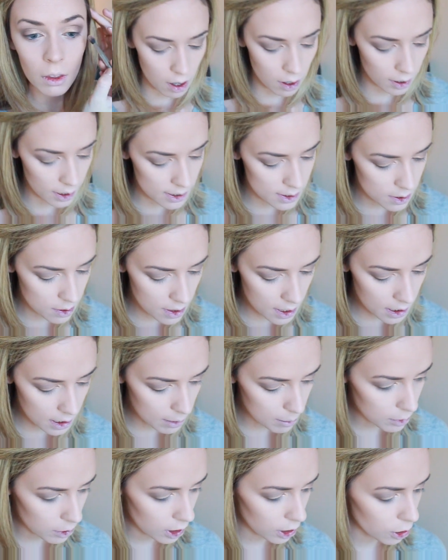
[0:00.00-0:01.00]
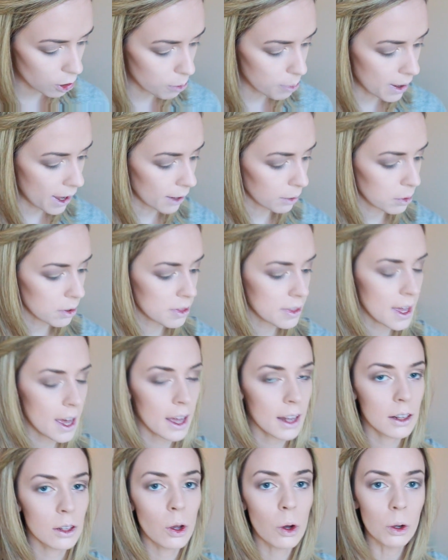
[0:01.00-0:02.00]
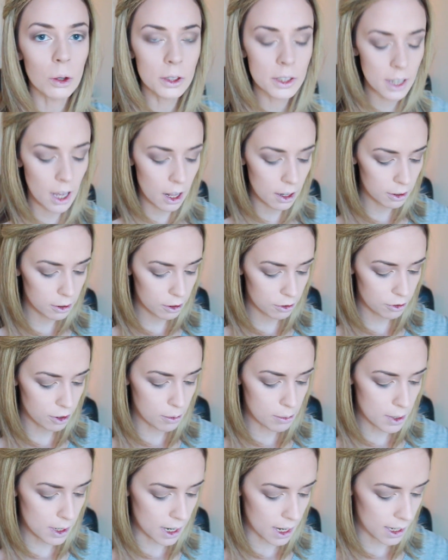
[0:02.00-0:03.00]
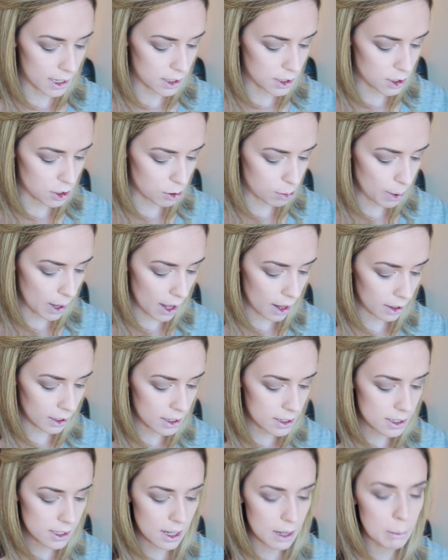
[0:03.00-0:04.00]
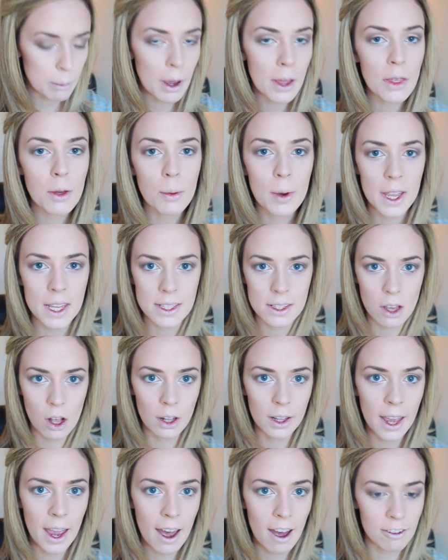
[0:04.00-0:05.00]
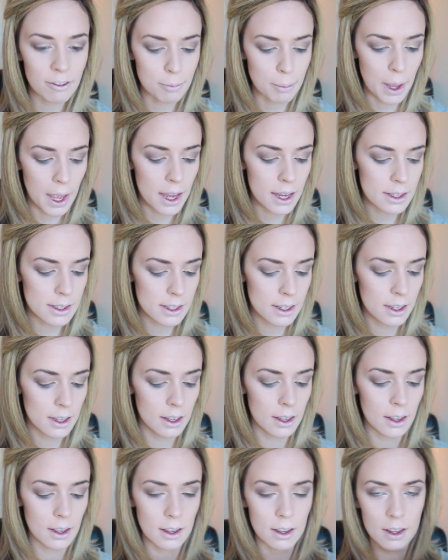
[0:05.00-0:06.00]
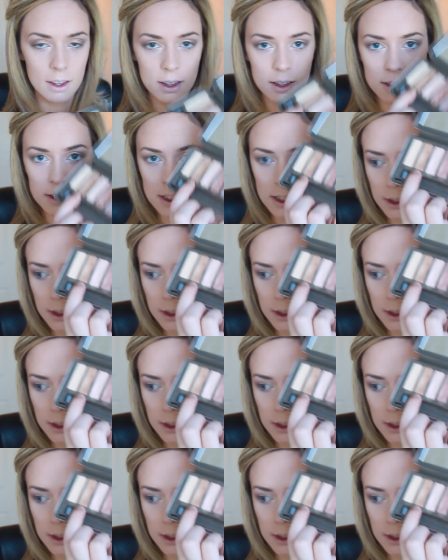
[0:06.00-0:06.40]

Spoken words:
Alright, so then I'm going to go back with that gold color from the Naked 2 palette, and by the way, it's called Half Baked. It's